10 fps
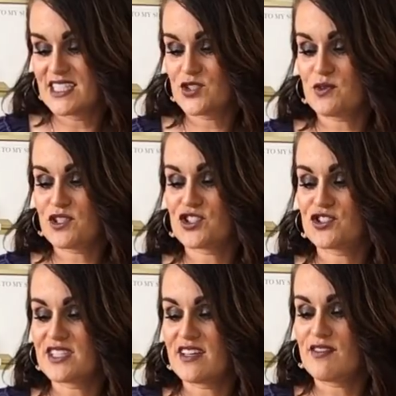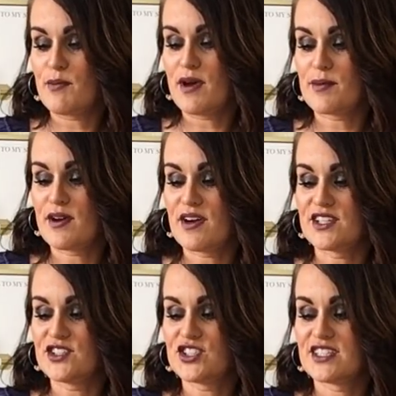dishwasher safe Mod
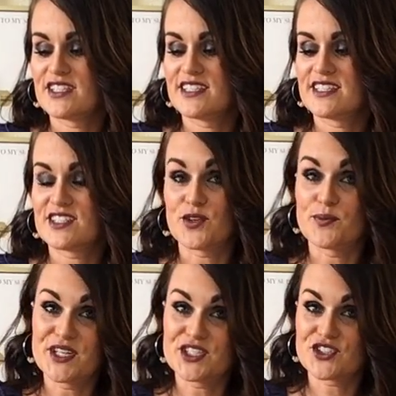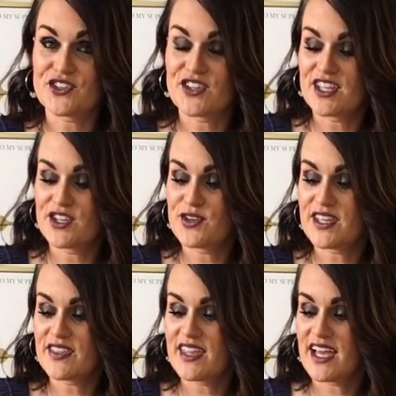Podge. So make sure that you
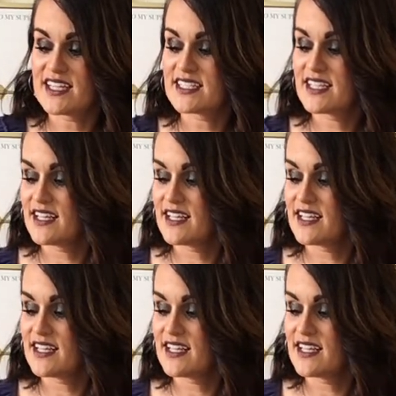get that.